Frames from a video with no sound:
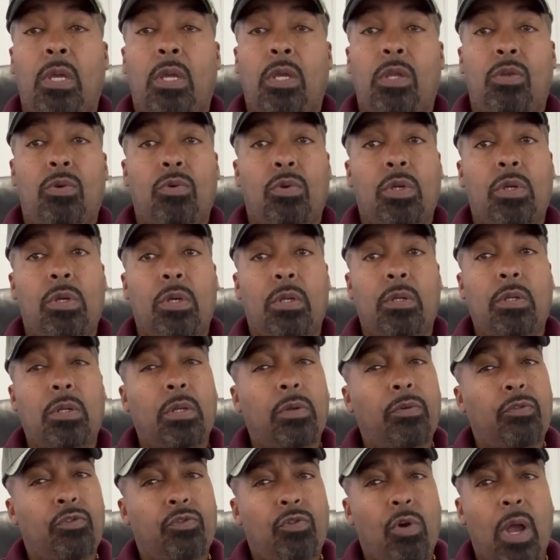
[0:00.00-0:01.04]
You could
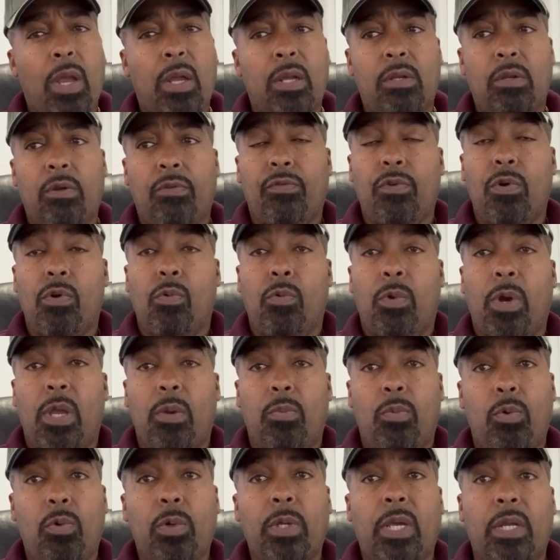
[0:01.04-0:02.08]
try a different way,
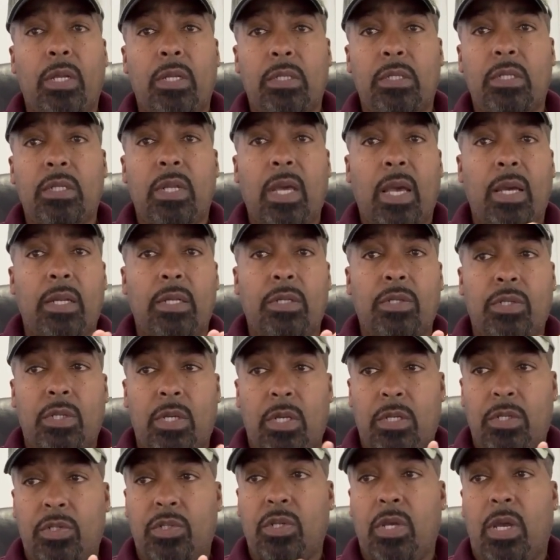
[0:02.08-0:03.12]
but we'll get into that
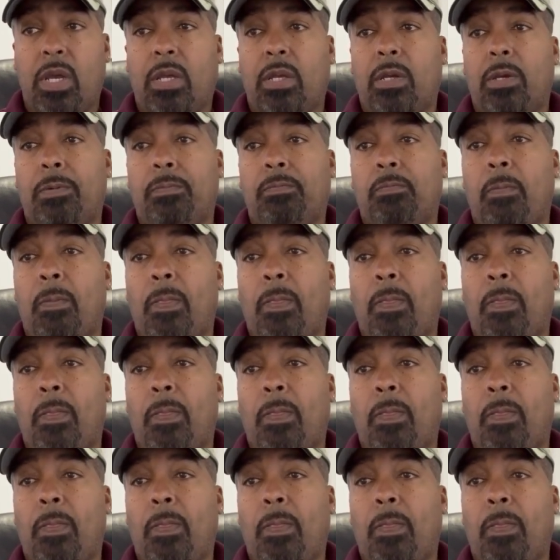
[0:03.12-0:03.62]
in a second.